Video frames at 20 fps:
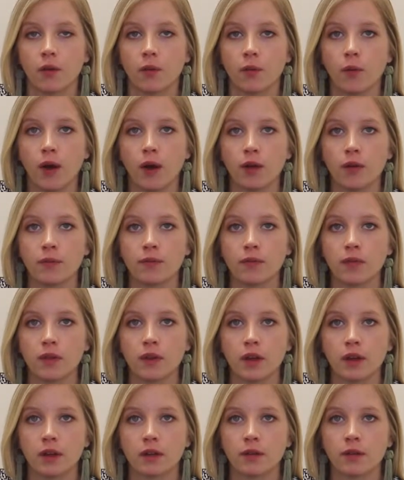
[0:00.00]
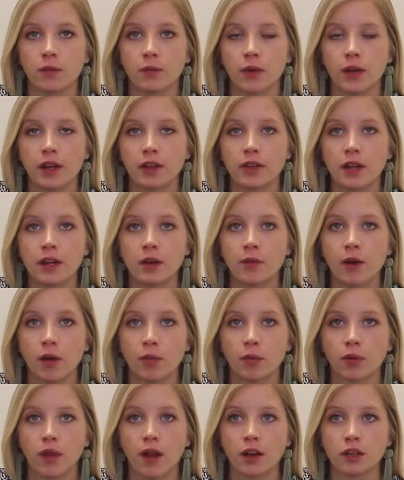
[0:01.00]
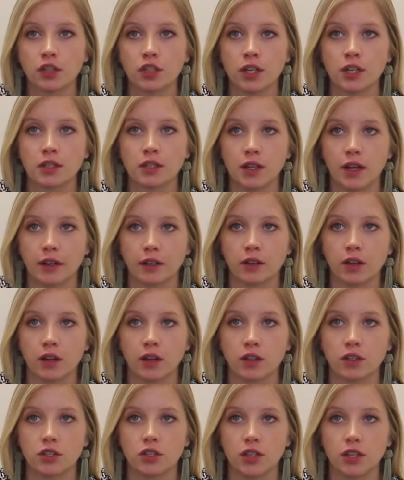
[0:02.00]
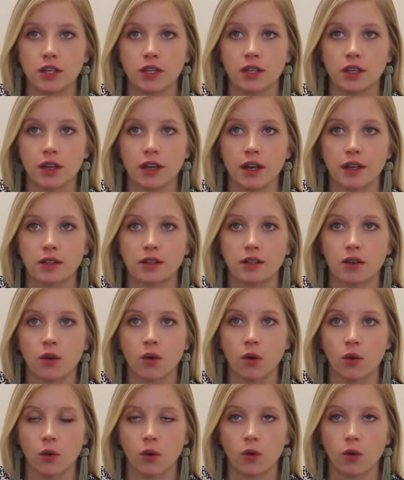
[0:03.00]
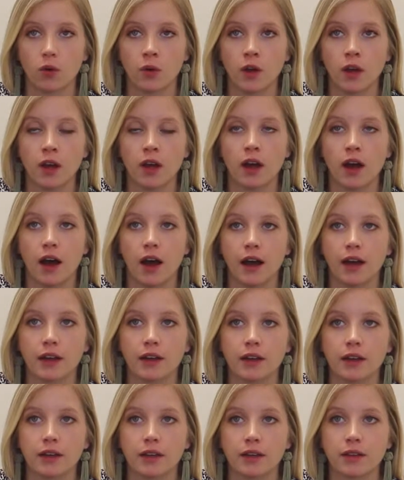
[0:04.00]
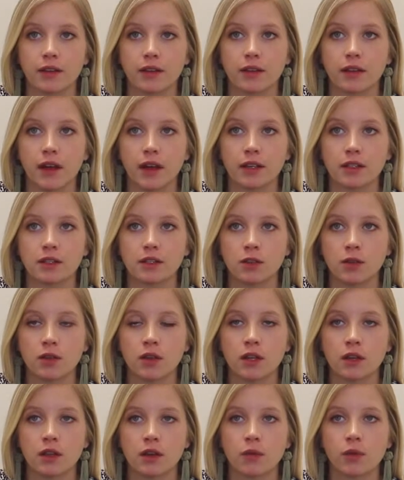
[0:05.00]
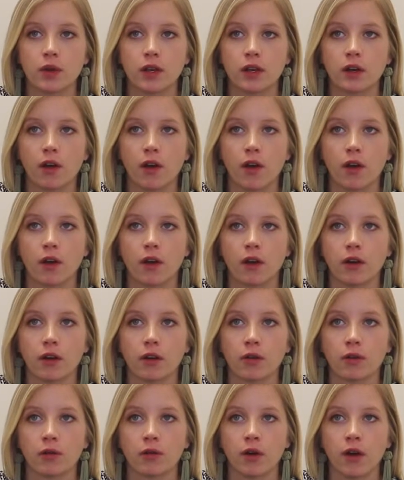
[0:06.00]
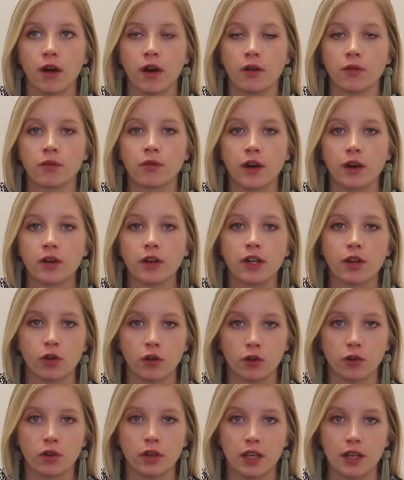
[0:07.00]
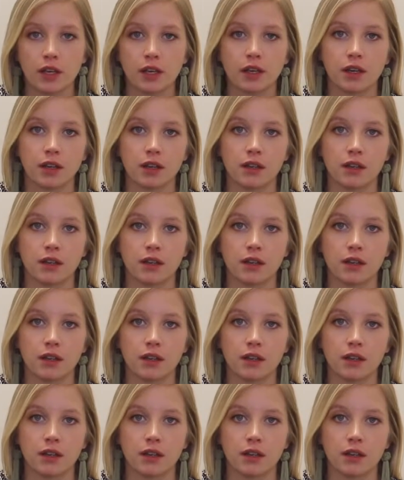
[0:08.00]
Well, when I think about blockchain technology as a whole, I still think that we are very early